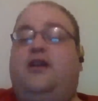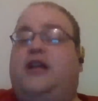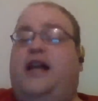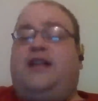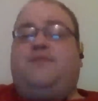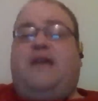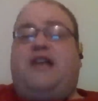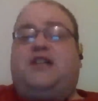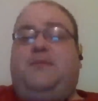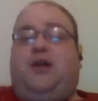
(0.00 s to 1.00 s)
college
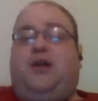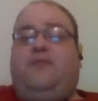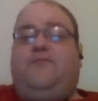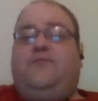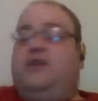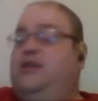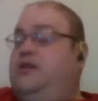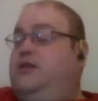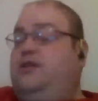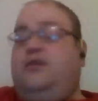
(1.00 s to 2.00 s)
basketball
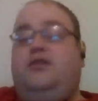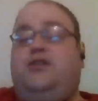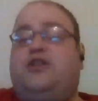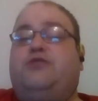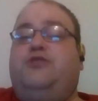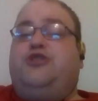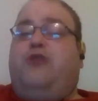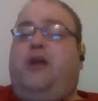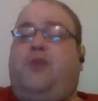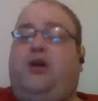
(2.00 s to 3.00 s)
just to
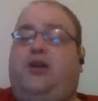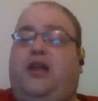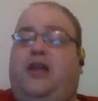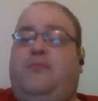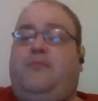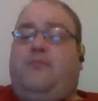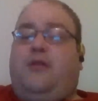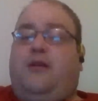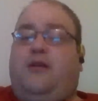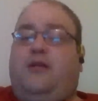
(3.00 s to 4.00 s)
enjoy a ball game.
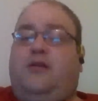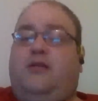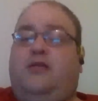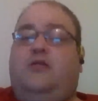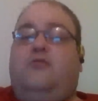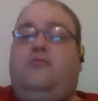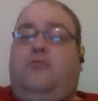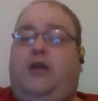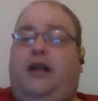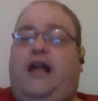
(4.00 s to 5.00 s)

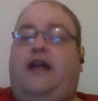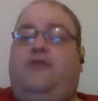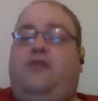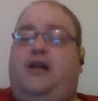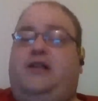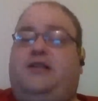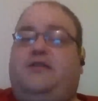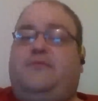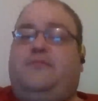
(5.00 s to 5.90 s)
What a night it was.